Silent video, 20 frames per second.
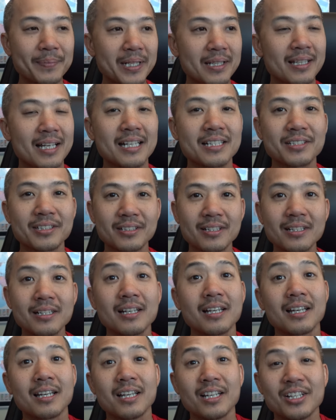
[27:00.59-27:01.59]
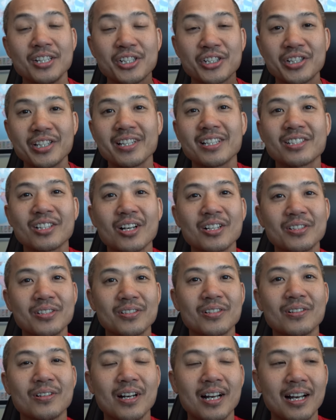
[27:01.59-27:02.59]
Big thanks to her. She is
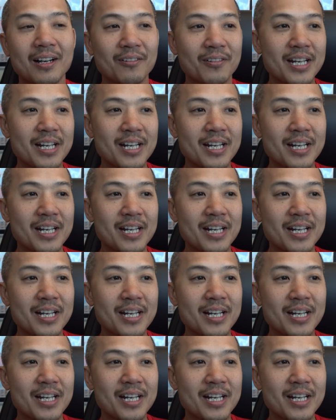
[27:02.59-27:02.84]
also